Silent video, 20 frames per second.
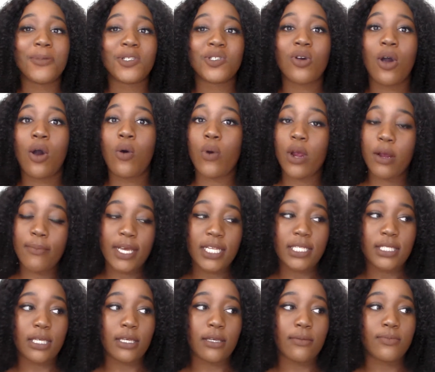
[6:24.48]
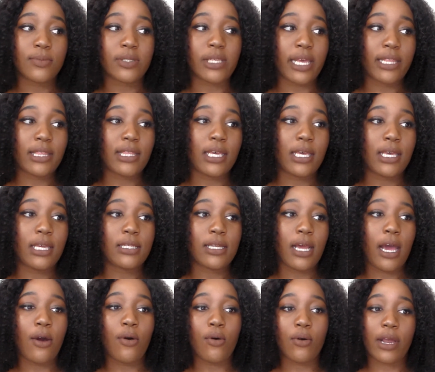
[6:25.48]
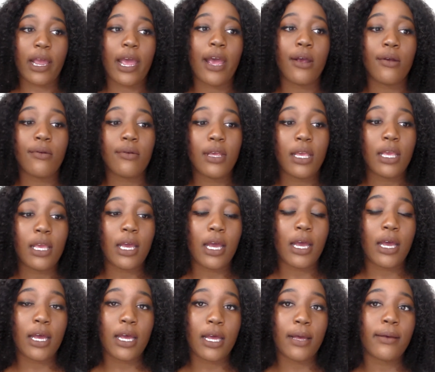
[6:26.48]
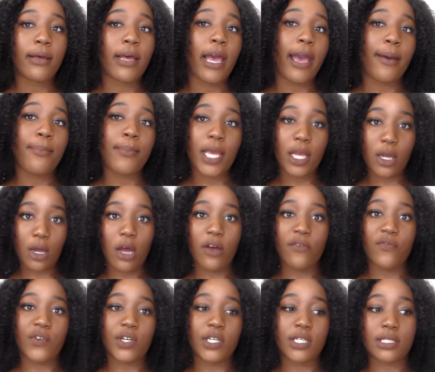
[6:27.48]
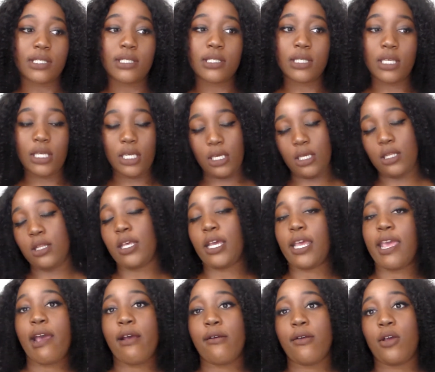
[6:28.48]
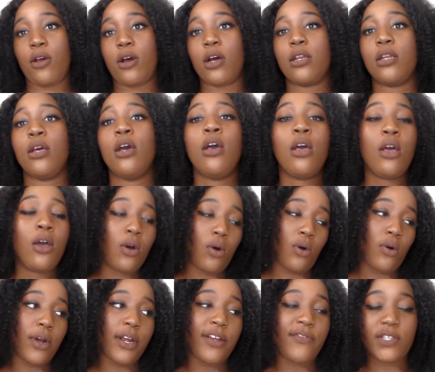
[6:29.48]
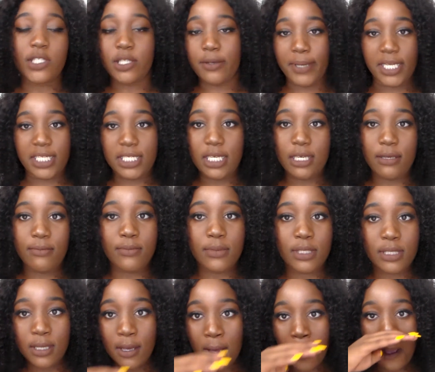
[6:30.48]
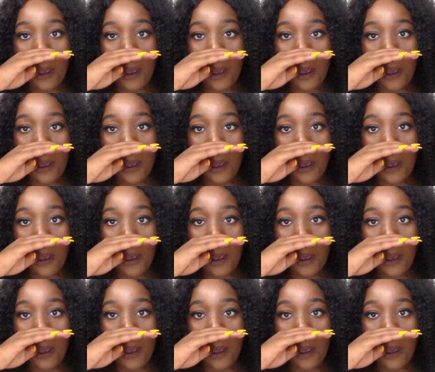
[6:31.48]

So I'll wear my Timbs and then I'll carry my Converse in the carry-on. Or if it's not my Timbs,